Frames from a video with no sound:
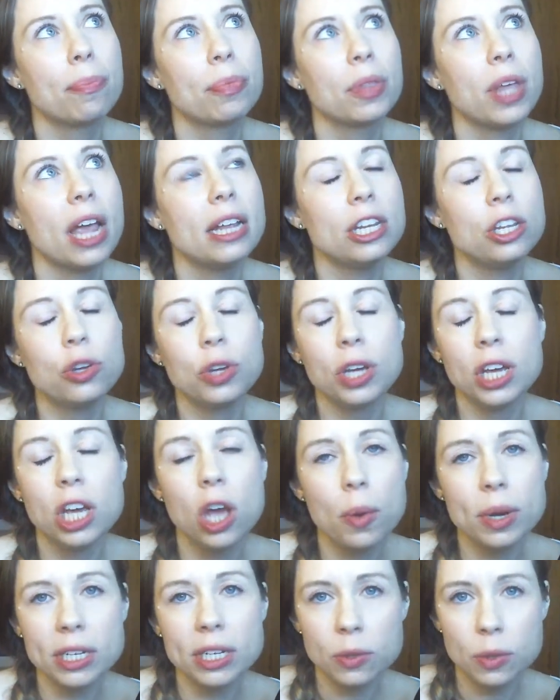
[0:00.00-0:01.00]
you can
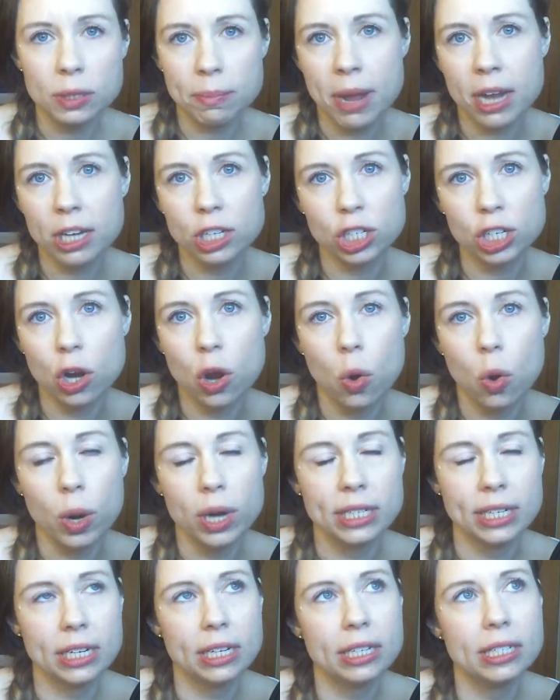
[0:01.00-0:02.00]
go into as much or
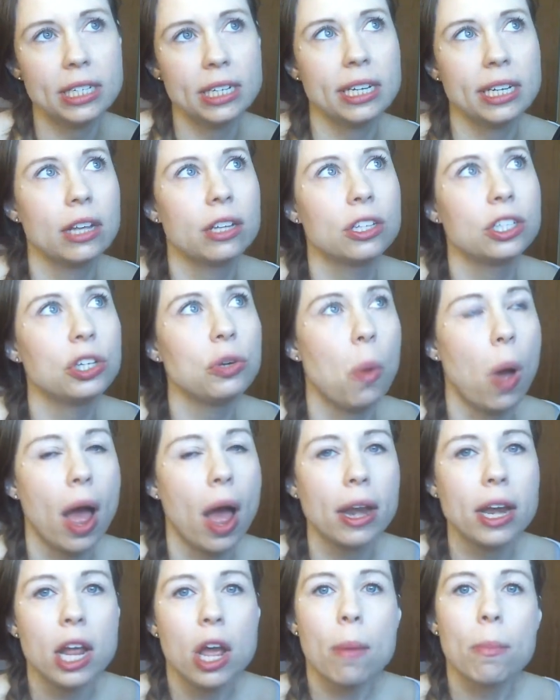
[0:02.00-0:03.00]
as little detail as you
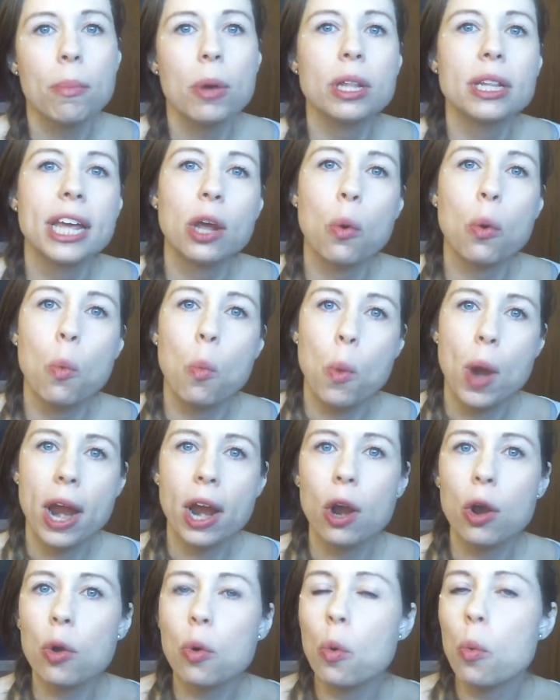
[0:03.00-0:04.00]
want, but like,
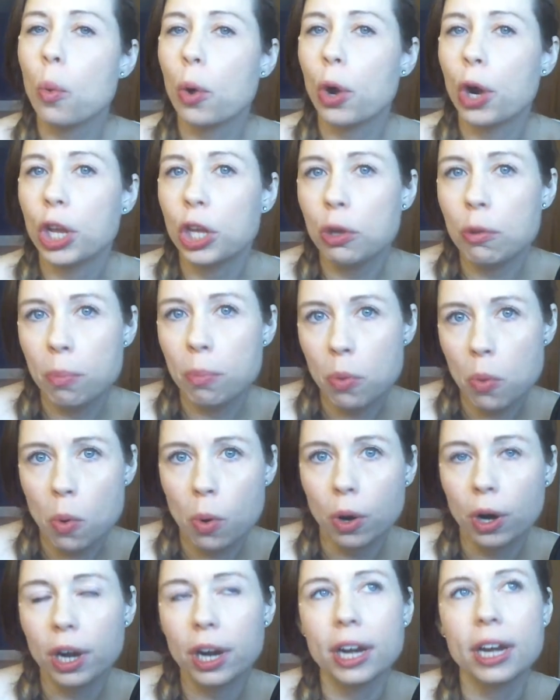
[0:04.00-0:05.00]
where were you
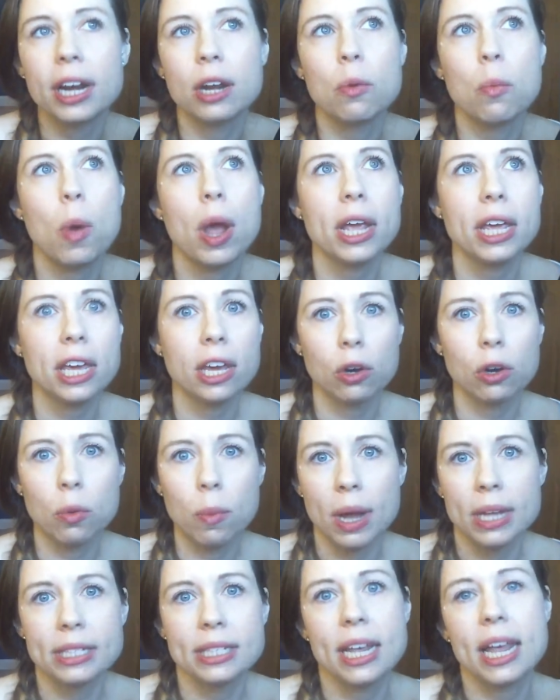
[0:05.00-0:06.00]
born and what year
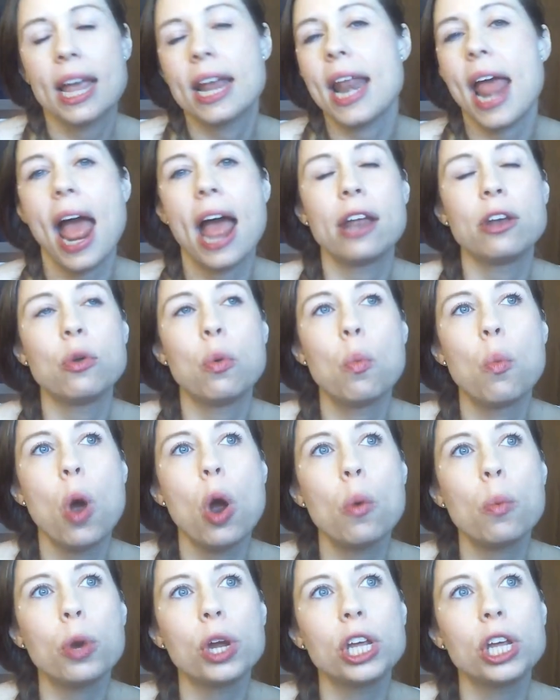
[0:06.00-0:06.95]
was it? And what were